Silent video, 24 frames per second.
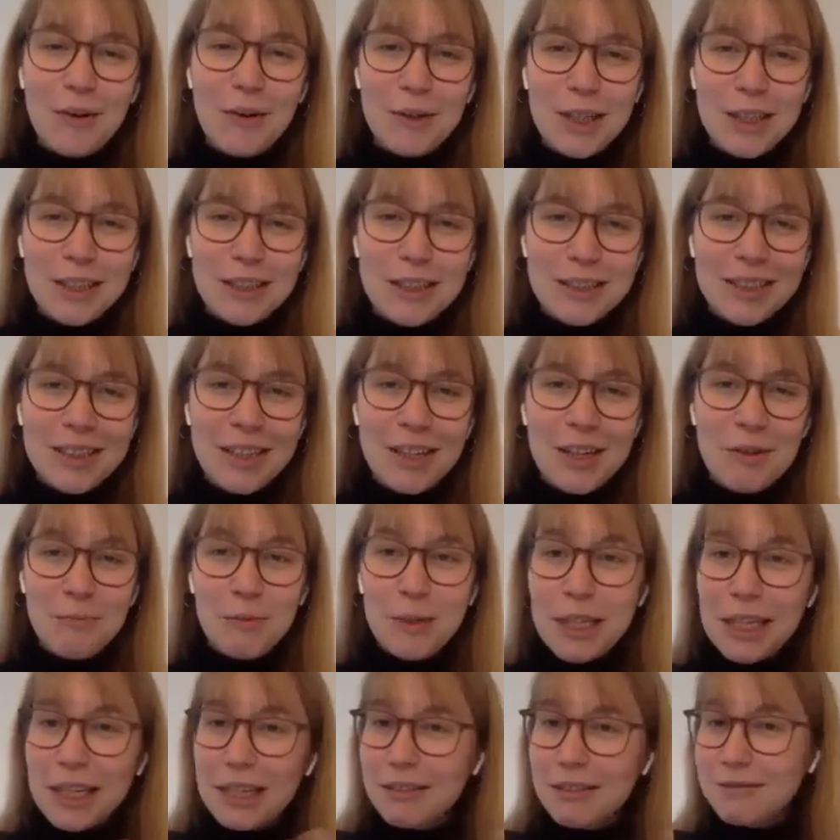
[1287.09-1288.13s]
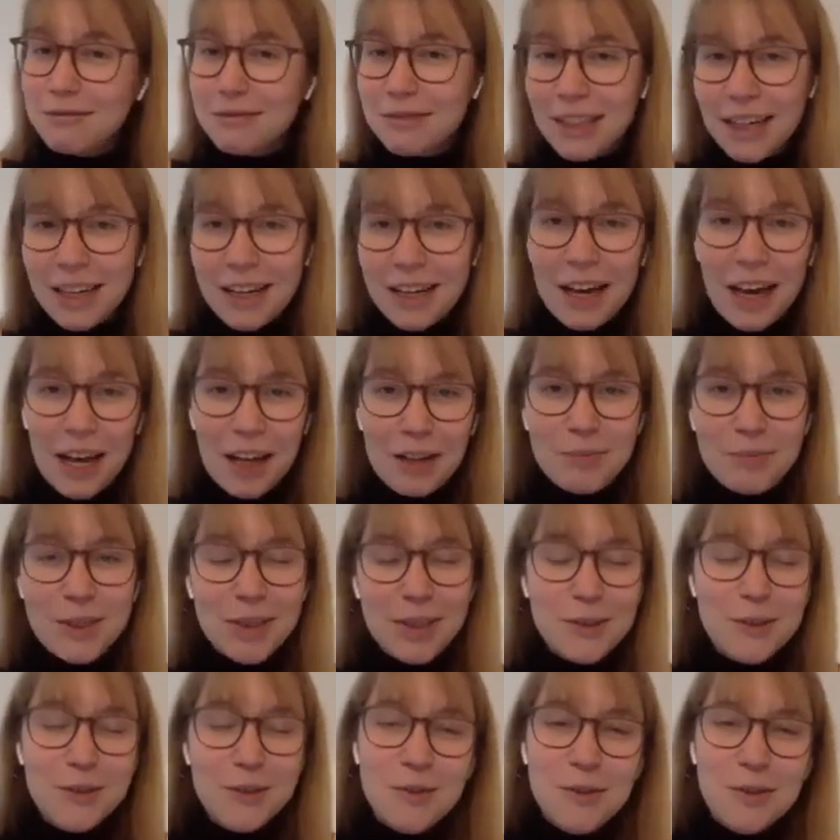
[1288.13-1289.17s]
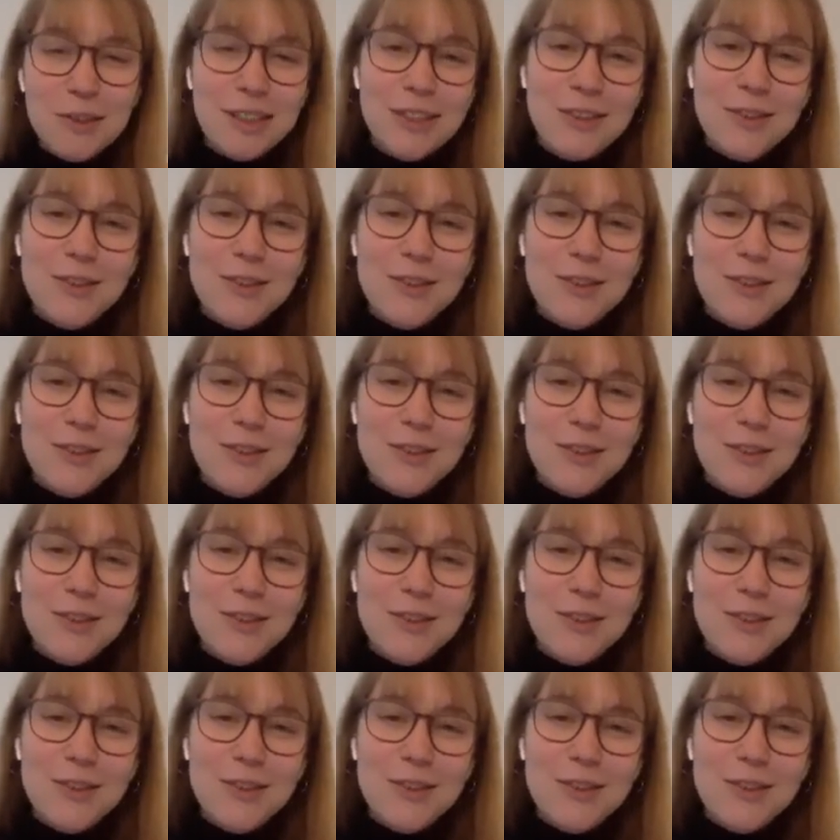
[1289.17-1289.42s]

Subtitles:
how can we help you?